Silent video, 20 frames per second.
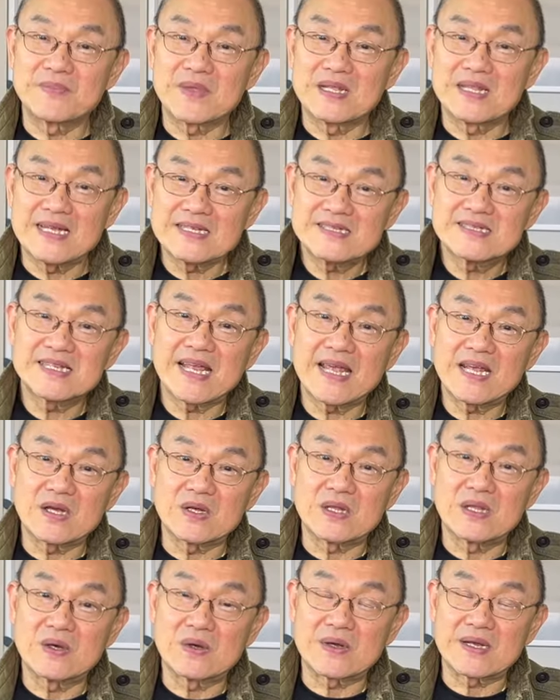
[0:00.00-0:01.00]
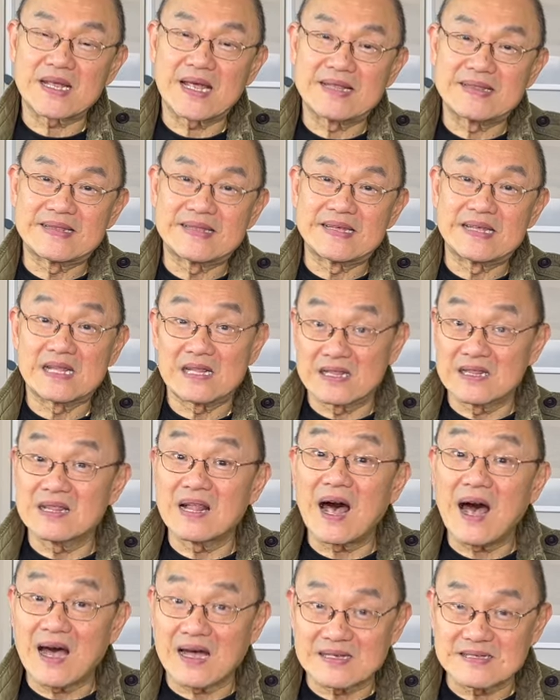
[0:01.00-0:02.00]
let's take a look at the
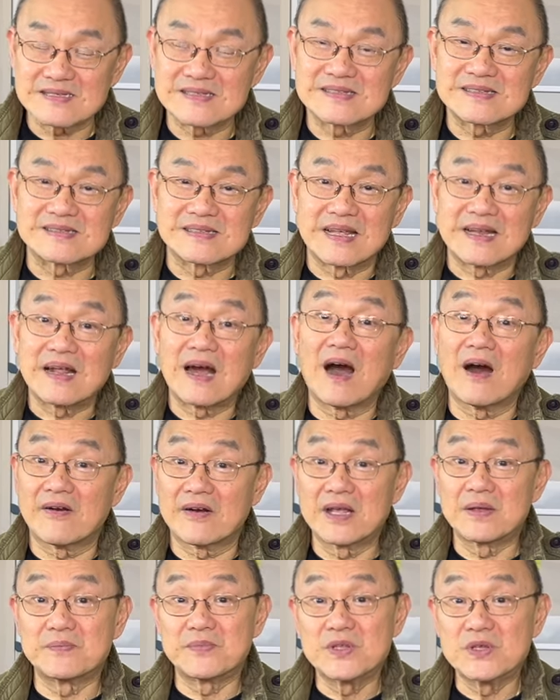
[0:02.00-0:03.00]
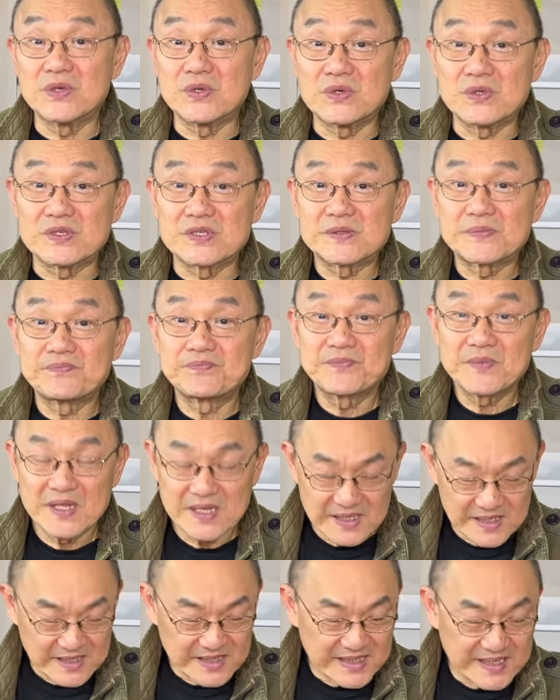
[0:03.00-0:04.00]
lasts that R M use.
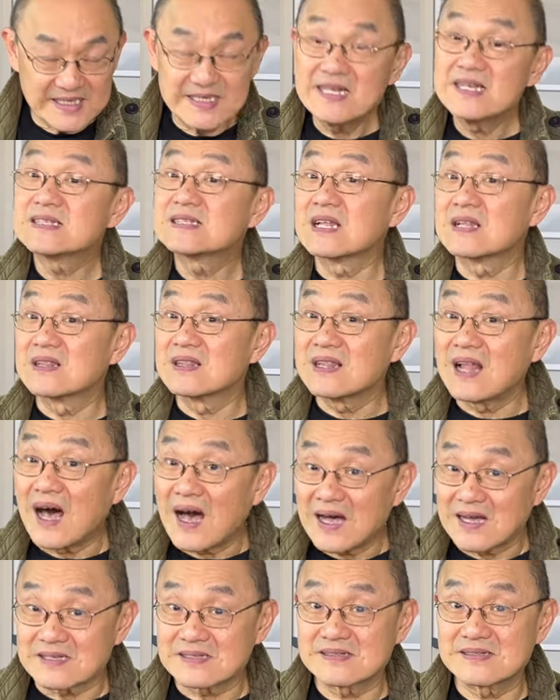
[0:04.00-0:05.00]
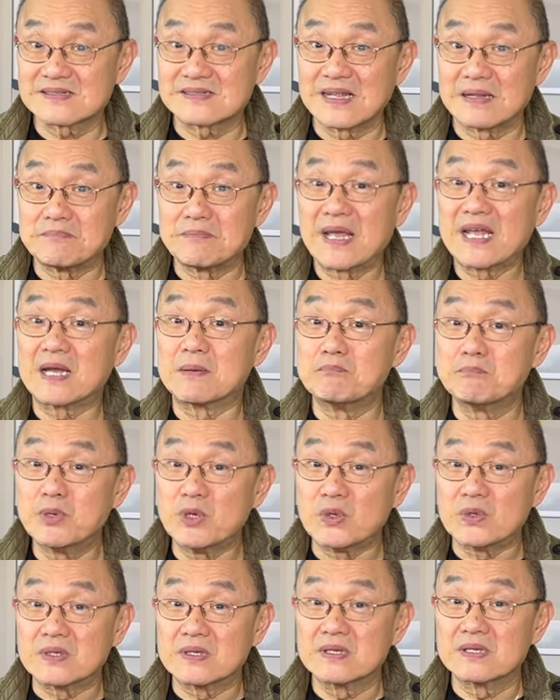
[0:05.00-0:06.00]
It is the lasts that make a
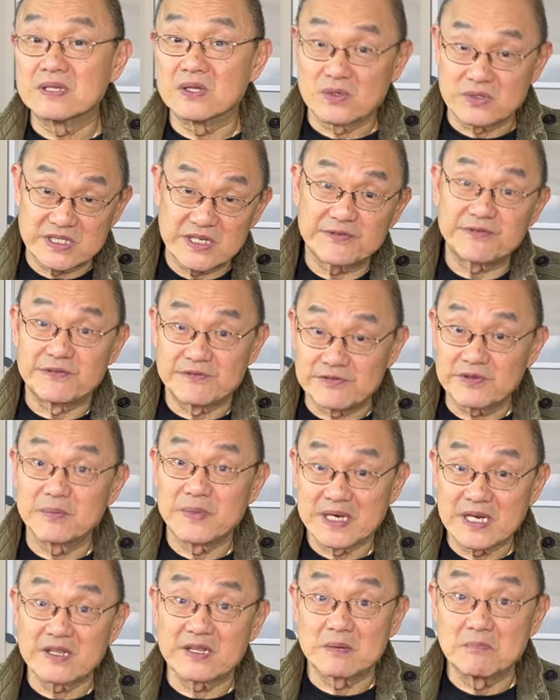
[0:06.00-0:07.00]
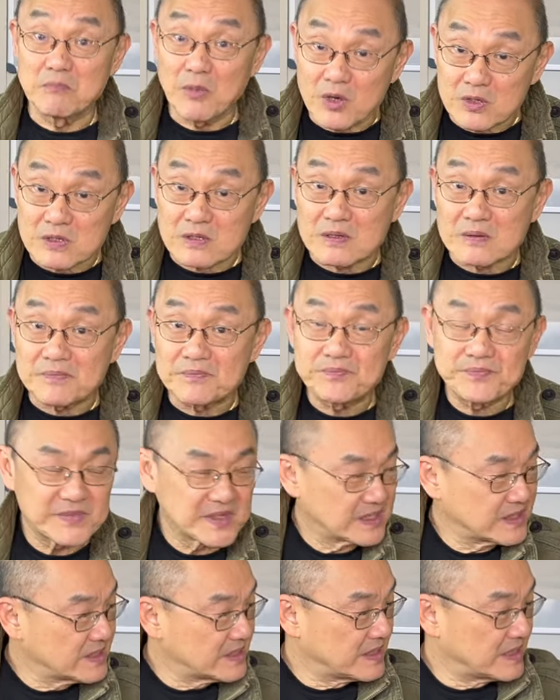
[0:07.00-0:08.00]
boot look different from another model.
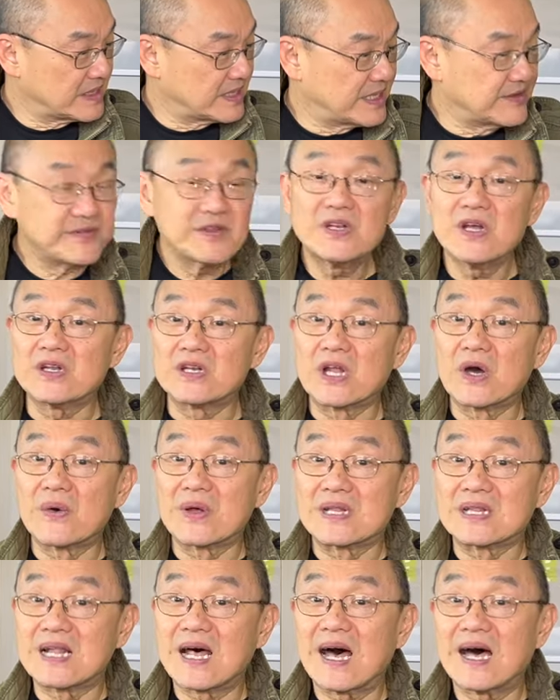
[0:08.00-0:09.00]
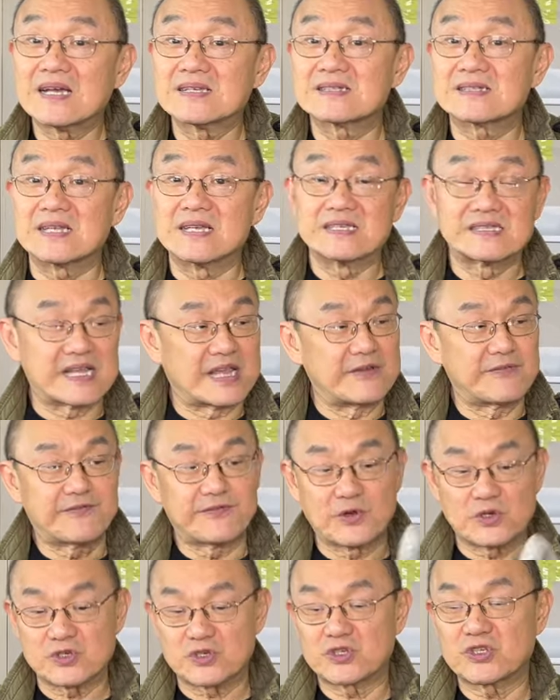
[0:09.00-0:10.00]
If you don't know, a last is a
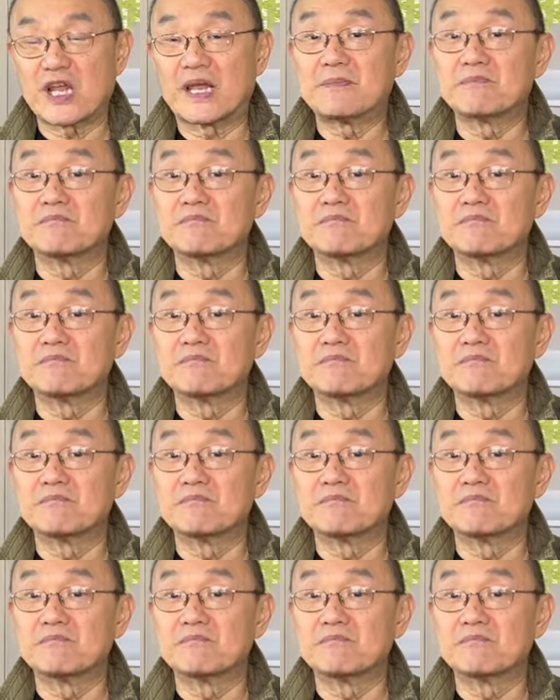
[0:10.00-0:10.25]
foot-shaped